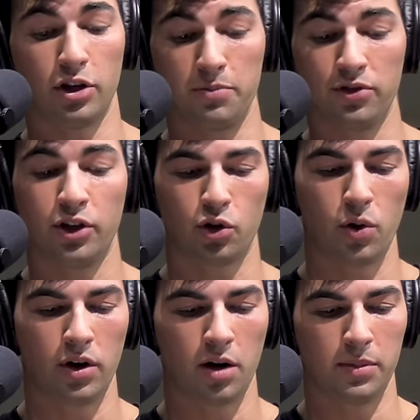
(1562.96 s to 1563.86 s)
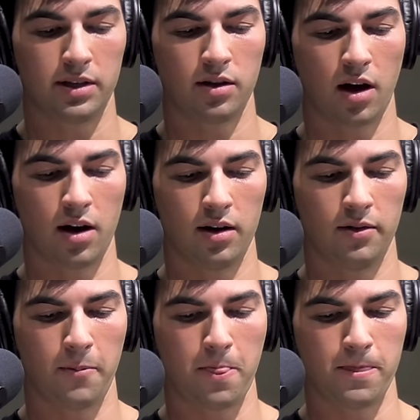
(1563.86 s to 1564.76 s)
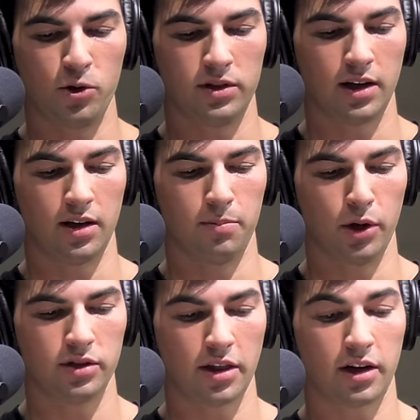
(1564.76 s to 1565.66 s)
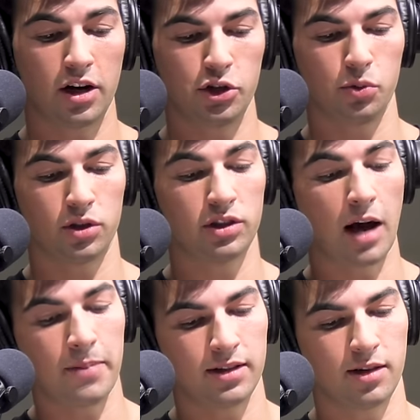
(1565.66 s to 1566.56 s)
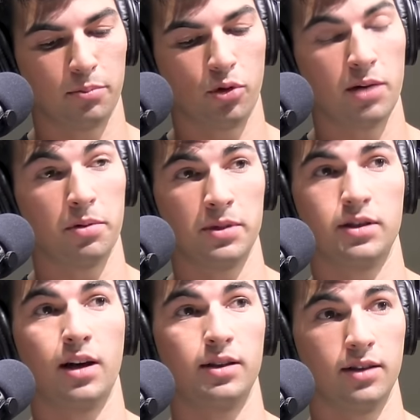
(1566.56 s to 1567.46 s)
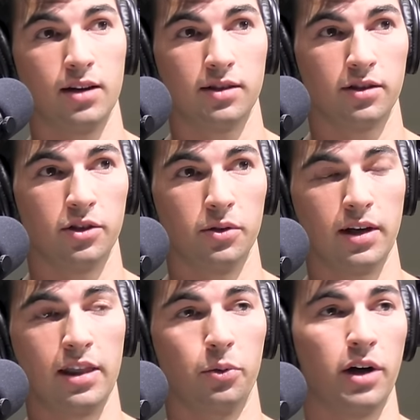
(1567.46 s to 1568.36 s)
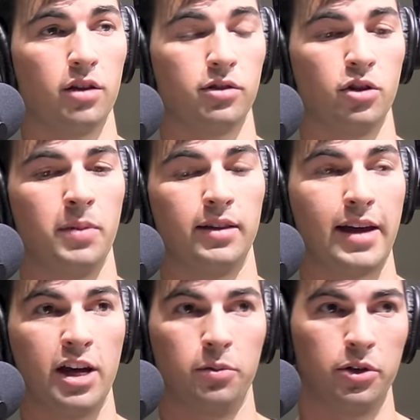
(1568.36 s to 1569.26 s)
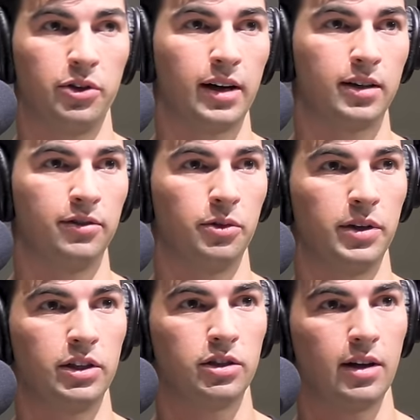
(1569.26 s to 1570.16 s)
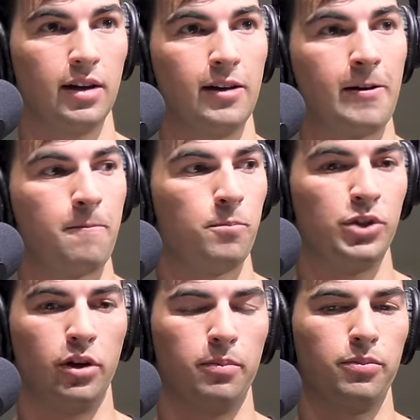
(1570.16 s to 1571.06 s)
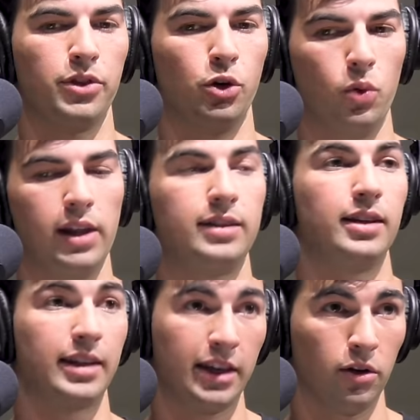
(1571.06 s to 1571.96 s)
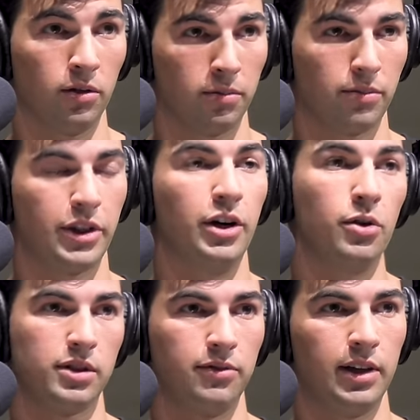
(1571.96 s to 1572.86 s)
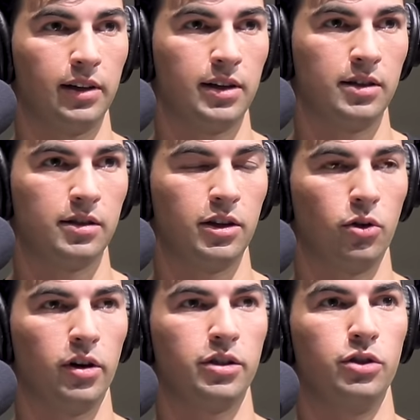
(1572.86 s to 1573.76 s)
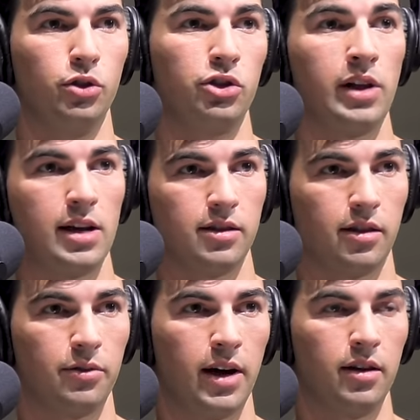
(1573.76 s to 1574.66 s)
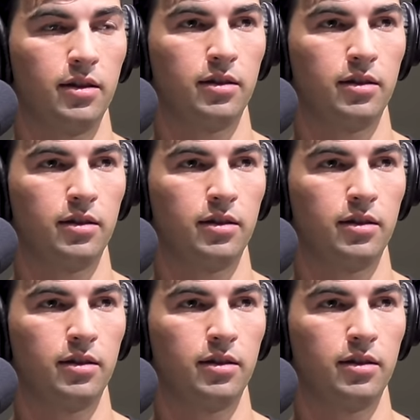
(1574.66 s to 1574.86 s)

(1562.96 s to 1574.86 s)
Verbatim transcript: terms of your quote on Mossad, you said most other countries will stop at some point, but Mossad doesn't do it. And then we also know about the Hannibal Directive, in which you know they're willing to kill their own civilians in order to neutralize a threat.